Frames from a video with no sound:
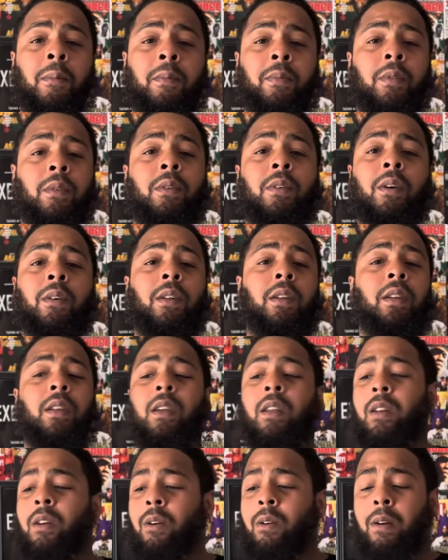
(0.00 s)
you know, the
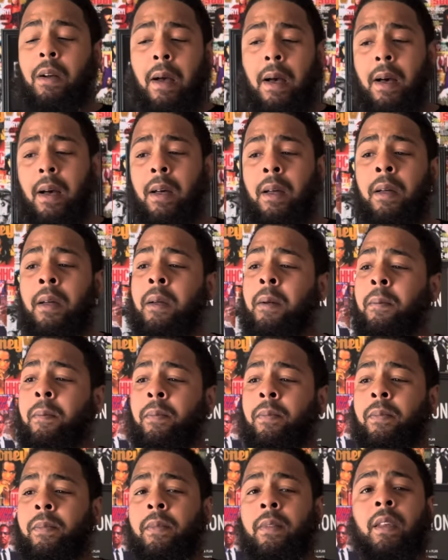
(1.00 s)
Nino guy,
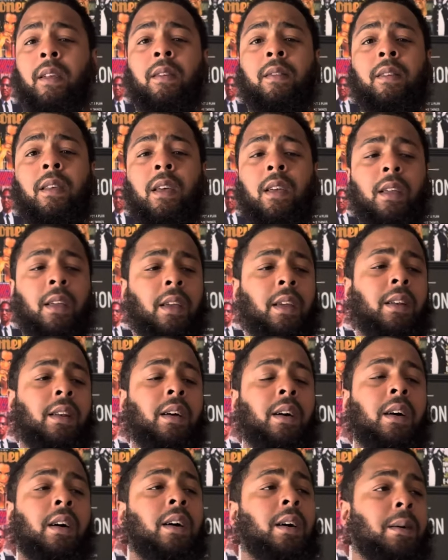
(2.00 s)
he said he in
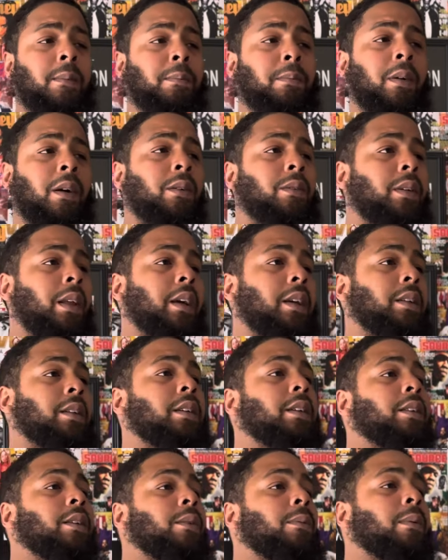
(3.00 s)
the hood, bro. Like,
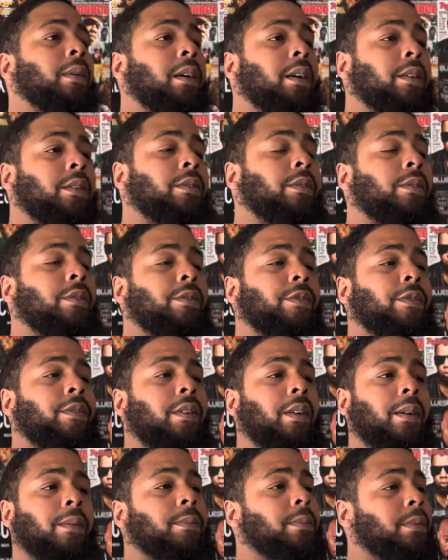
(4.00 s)
Nino, where is you
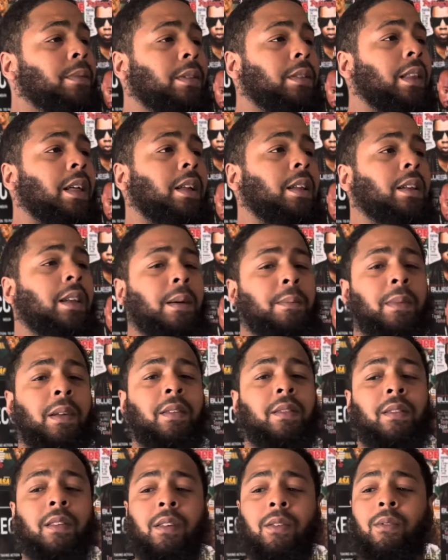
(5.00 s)
from? Let me
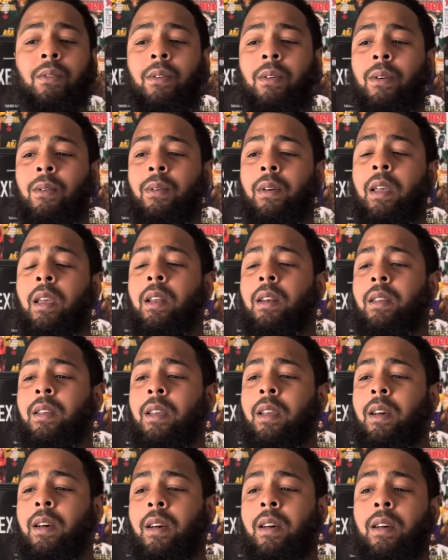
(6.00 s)
see you go in
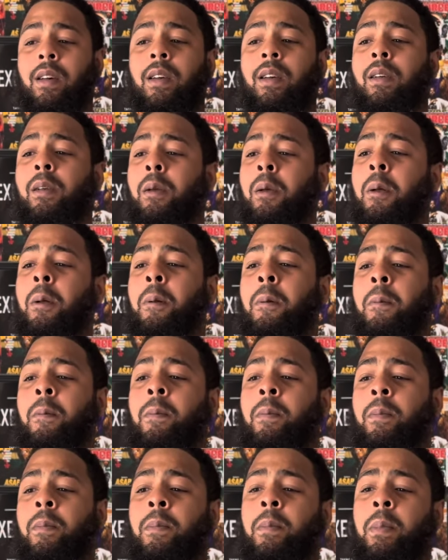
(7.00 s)
your hood
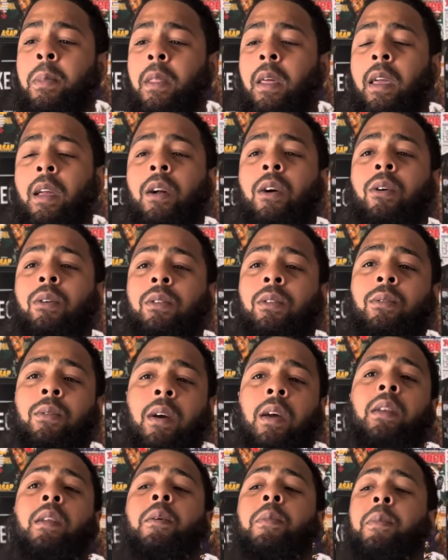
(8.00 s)
and go do
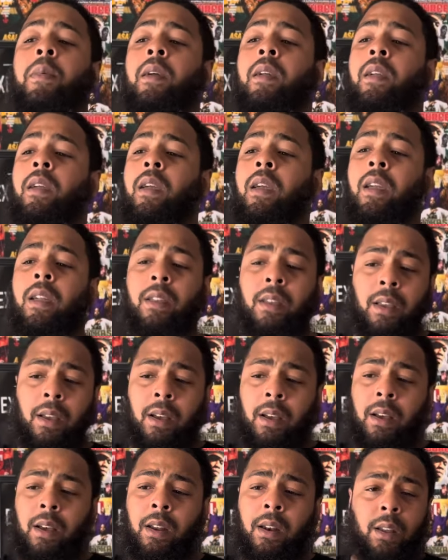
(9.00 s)
anything in your
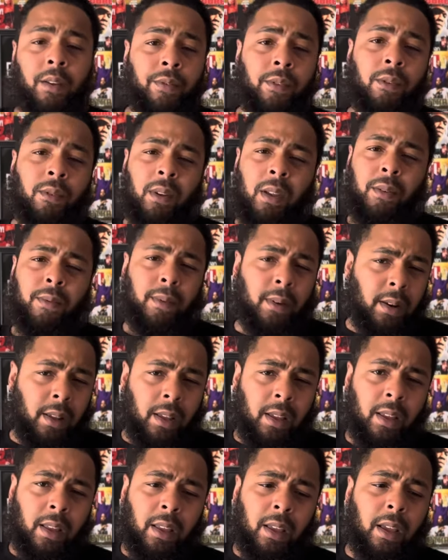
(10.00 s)
hood if you even
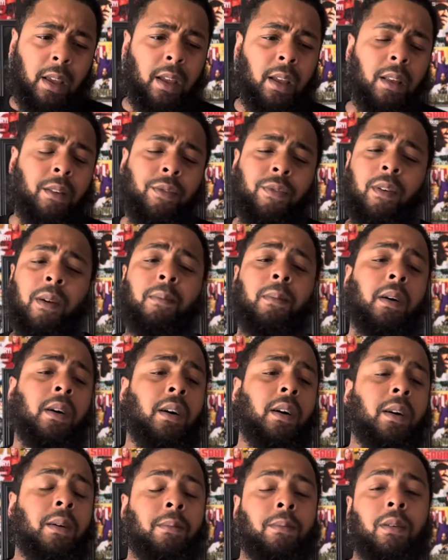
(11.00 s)
is from a
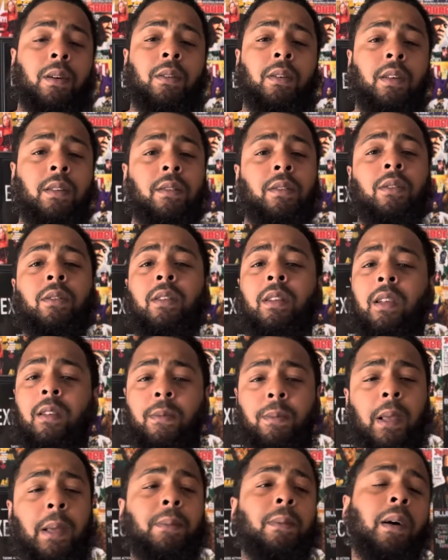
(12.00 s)
hood, bro. These
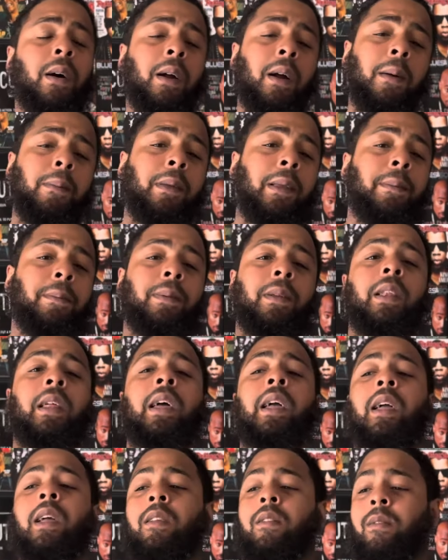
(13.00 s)
people out here be
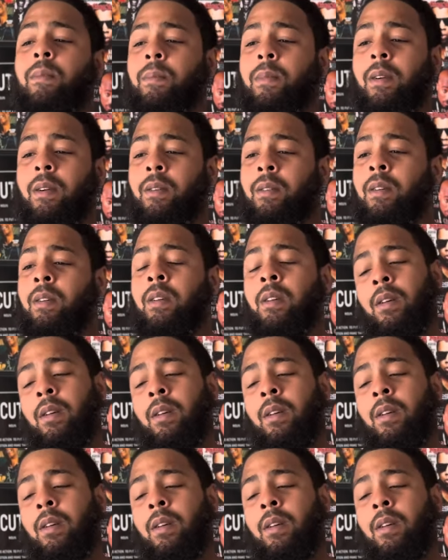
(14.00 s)
plants, bro.